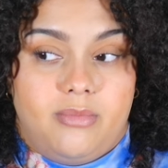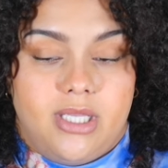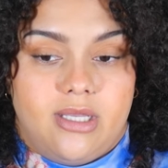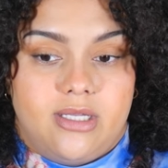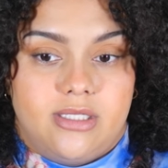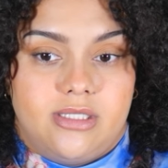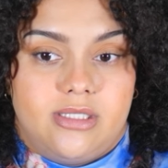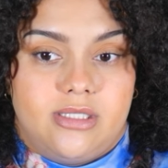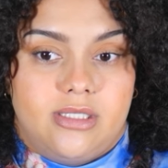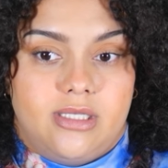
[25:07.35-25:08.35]

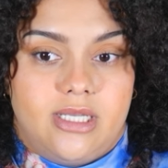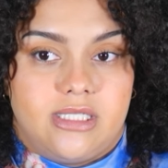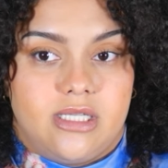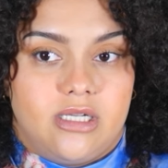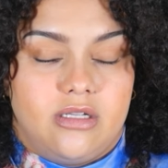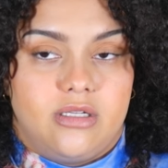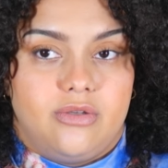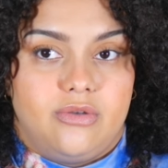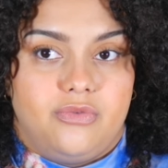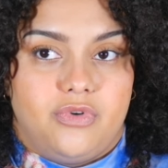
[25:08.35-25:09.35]
Because it's
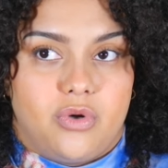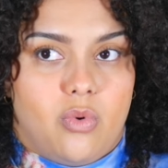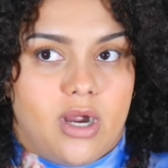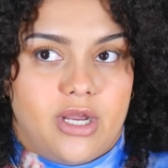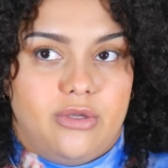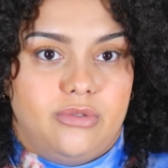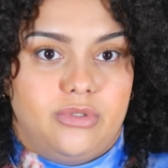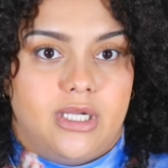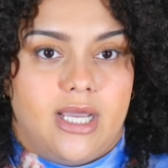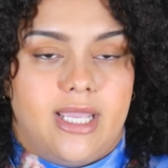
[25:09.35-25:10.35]
gonna require you
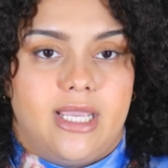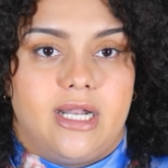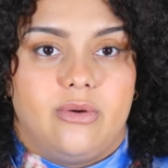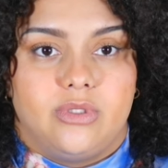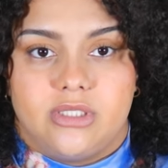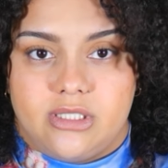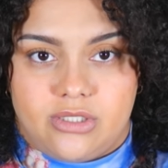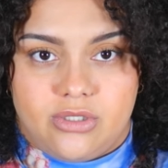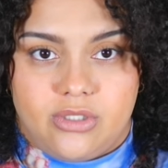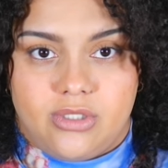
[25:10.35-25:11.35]
not hanging out with the
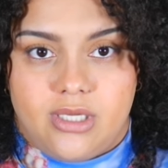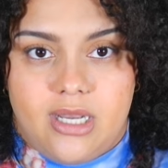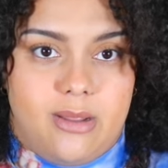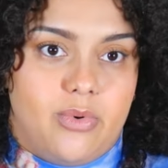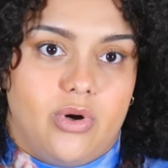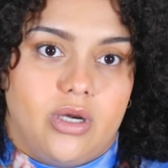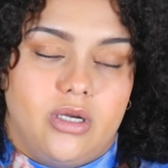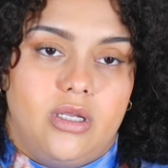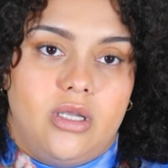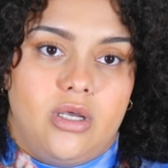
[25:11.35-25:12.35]
sister
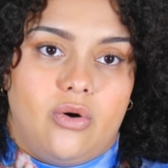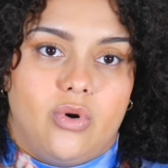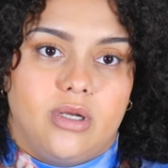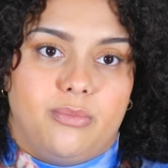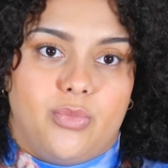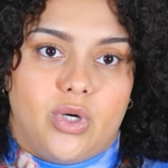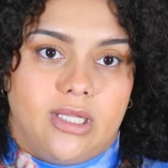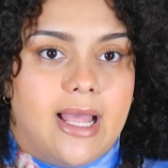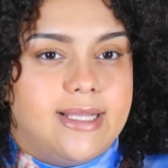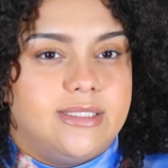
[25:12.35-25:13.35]
anymore or more or
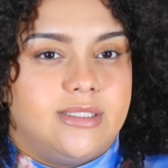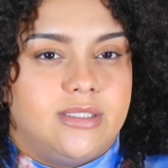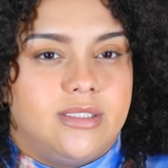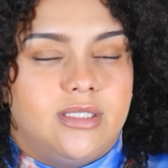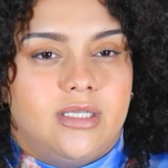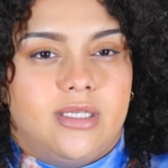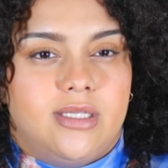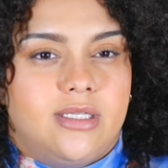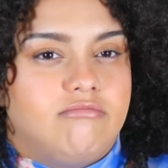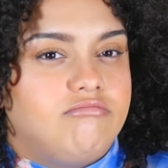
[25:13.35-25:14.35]
less.
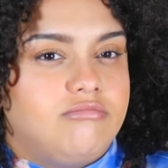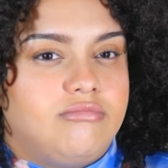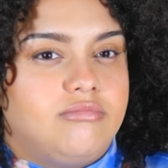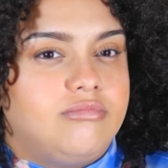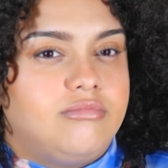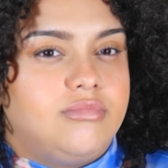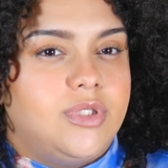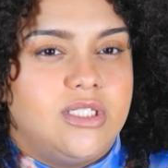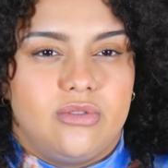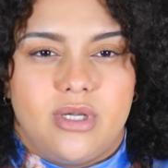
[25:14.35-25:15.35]

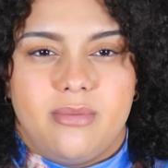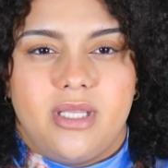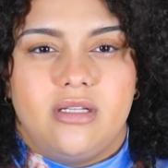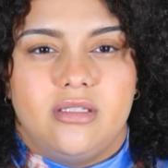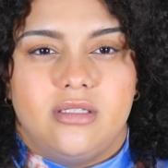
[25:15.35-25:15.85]
That's what I mean.